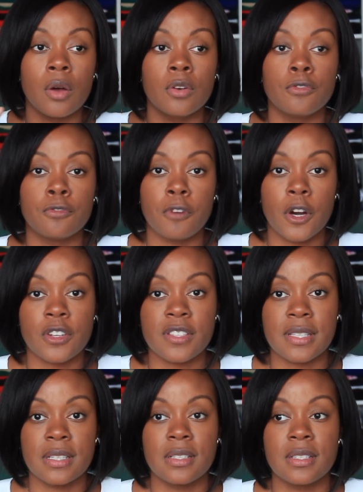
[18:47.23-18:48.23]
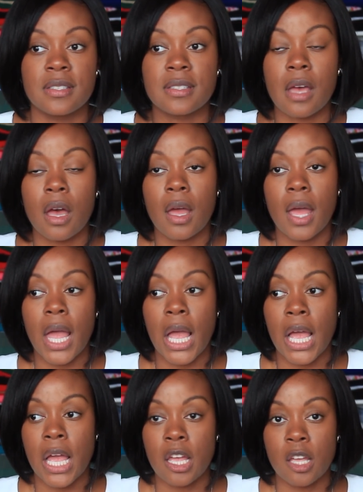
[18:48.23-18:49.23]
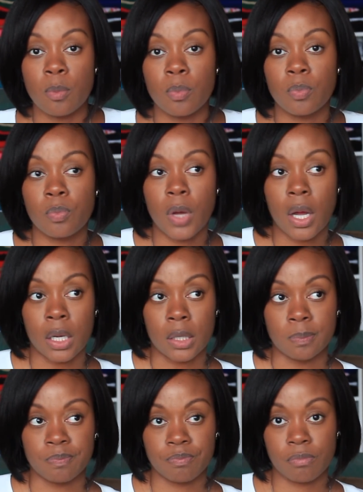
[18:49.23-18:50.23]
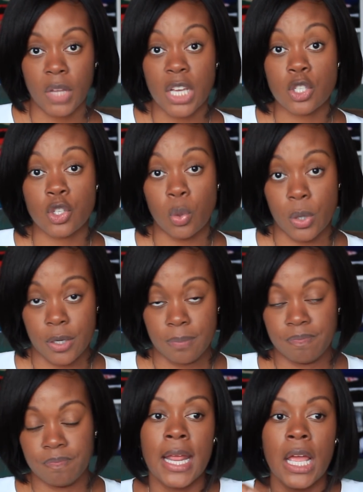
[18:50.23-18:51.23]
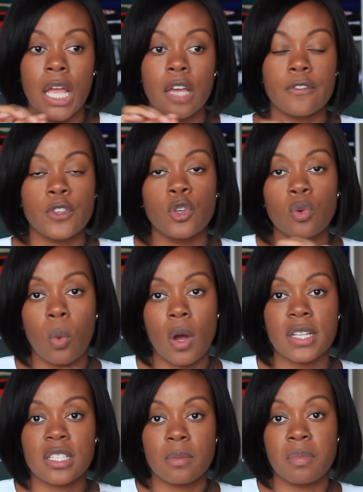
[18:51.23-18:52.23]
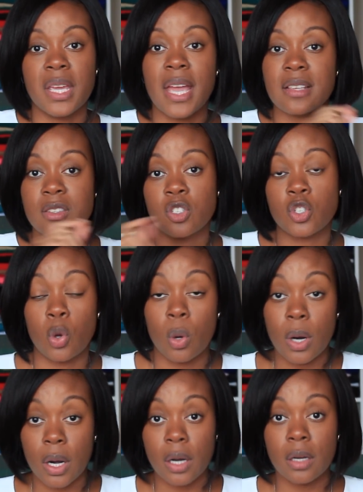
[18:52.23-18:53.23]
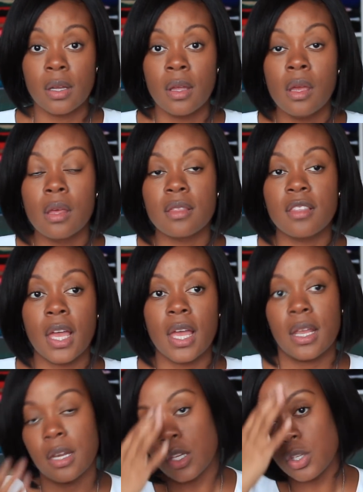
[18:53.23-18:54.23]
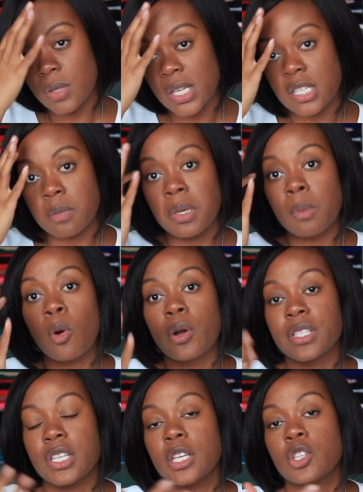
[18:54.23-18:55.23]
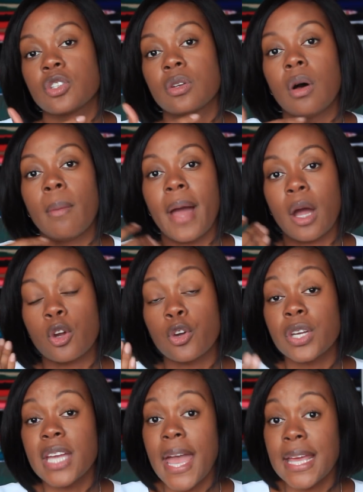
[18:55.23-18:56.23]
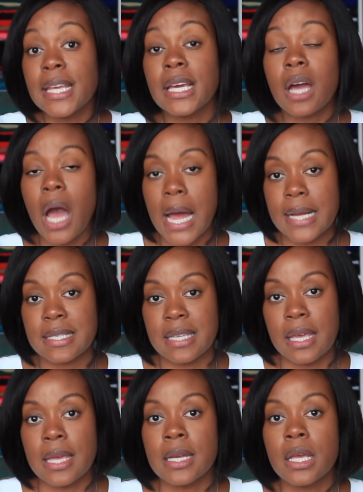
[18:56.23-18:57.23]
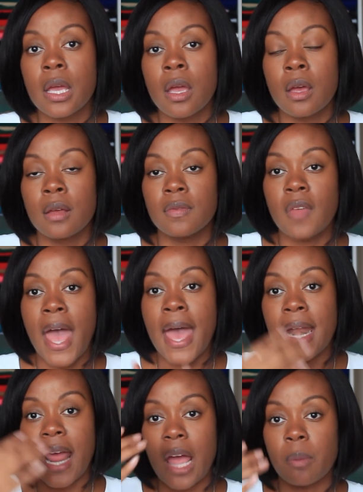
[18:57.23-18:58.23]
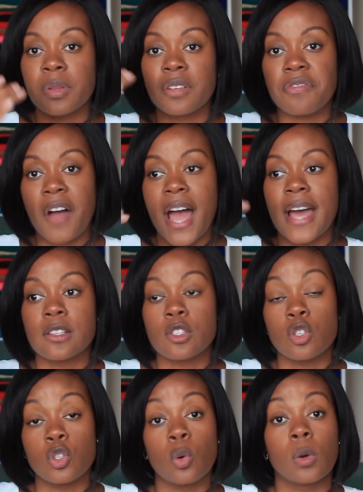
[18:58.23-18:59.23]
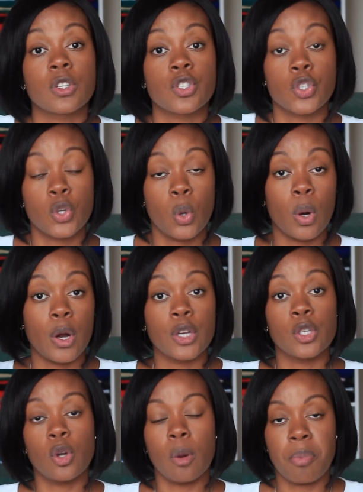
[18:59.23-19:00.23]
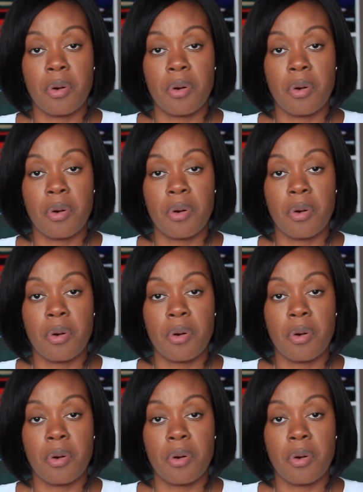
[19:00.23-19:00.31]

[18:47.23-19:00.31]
versus a, um, a store if you want to be a store, then you need to be more intentional about creating content that amplifies your store, your